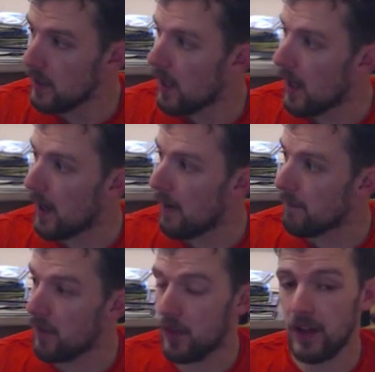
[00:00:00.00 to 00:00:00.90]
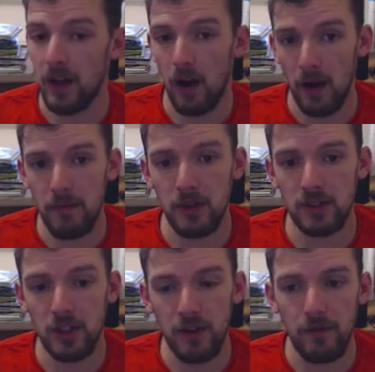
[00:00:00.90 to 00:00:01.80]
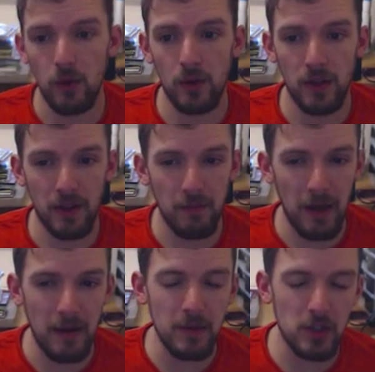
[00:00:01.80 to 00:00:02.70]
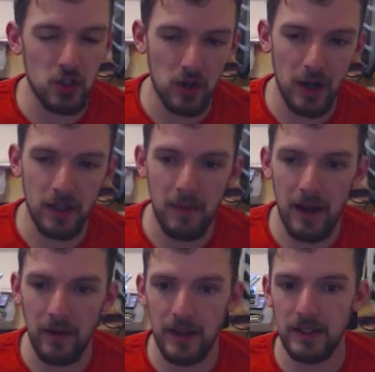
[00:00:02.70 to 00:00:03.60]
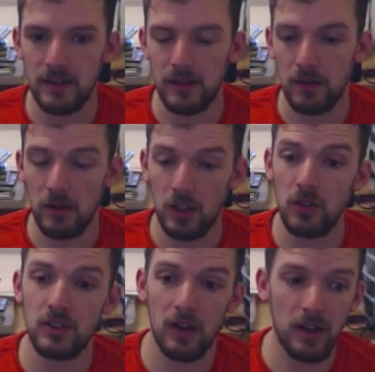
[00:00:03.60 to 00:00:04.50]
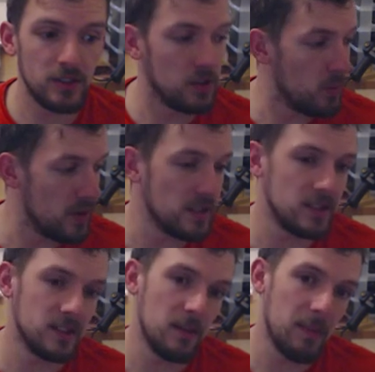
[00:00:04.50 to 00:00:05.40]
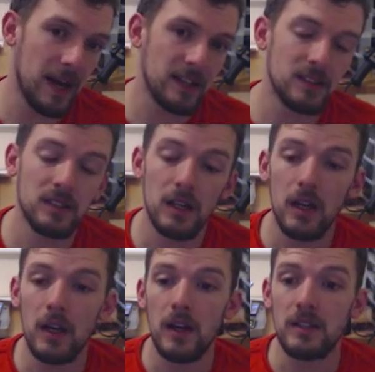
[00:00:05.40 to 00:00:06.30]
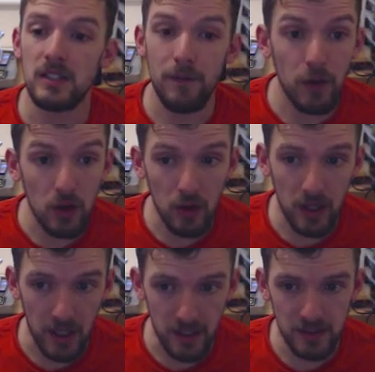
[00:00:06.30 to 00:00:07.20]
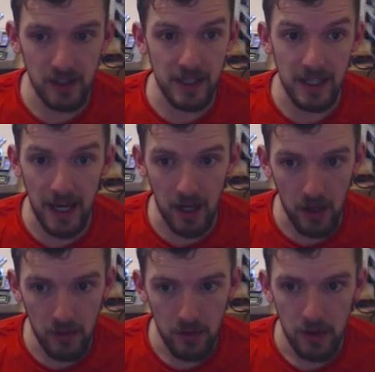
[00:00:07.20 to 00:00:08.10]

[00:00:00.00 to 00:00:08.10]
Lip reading: The thing I'm most looking forward, I think, maybe to trying them out is utilising them with existing paints. Difficult colours like yellow,